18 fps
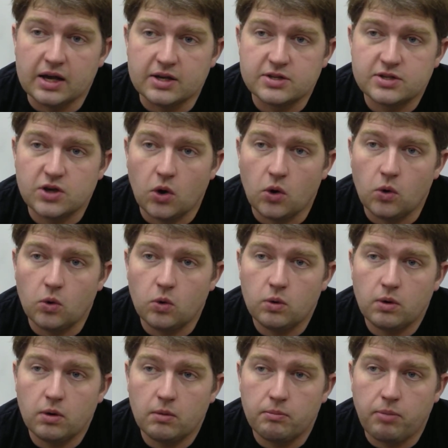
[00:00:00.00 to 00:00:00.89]
So
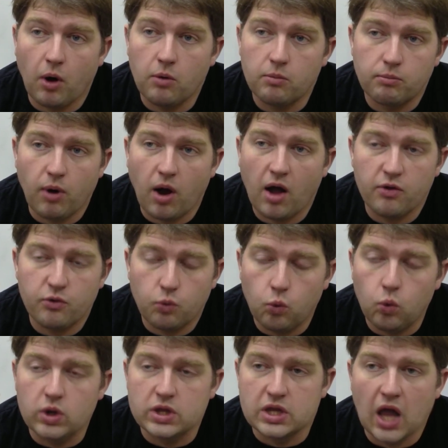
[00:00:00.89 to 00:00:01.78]
bone broth
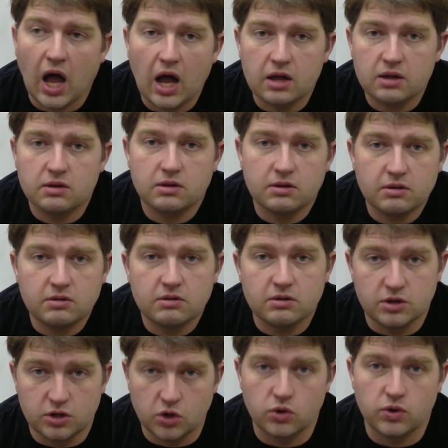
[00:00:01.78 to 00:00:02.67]
would not
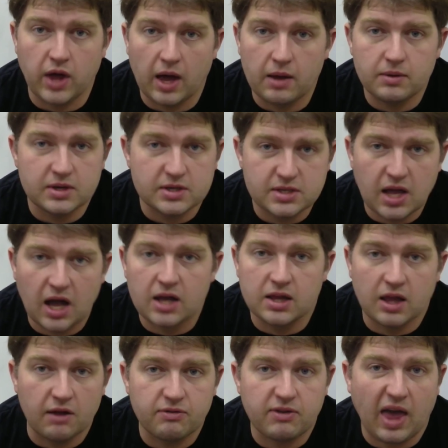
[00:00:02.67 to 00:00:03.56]
do that. There's not
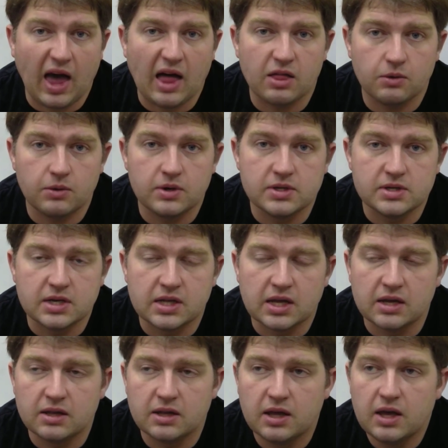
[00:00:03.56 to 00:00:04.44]
enough calories in
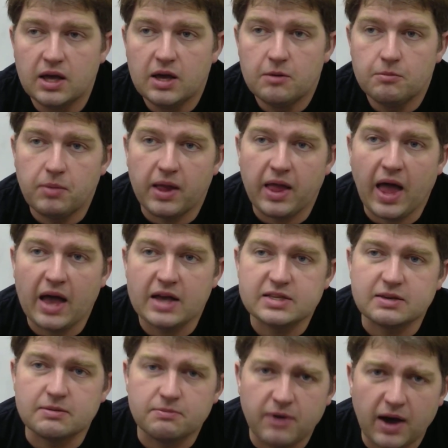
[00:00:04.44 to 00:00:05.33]
it, but it
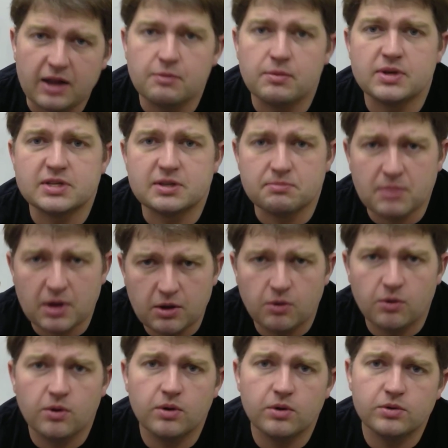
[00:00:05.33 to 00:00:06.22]
has some vitamins and
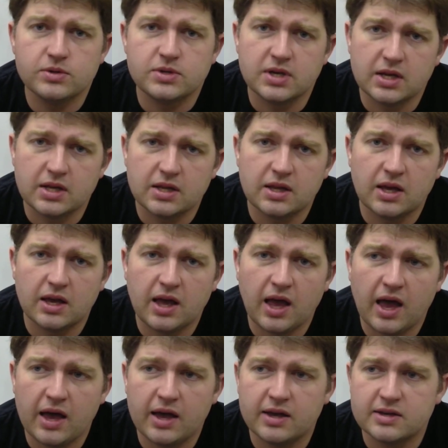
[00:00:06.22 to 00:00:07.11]
minerals, and it
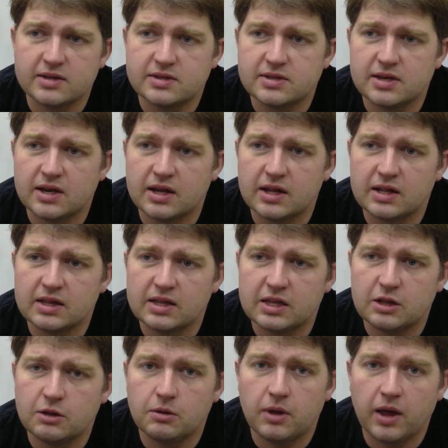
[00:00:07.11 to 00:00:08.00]
has a
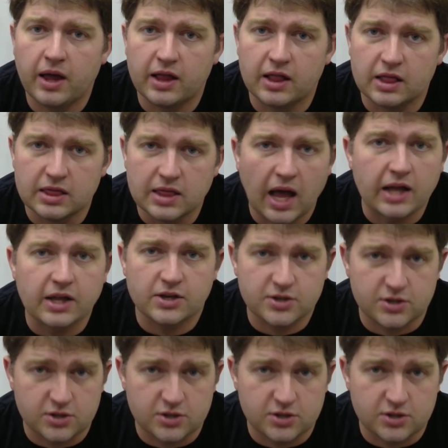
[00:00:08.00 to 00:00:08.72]
lot of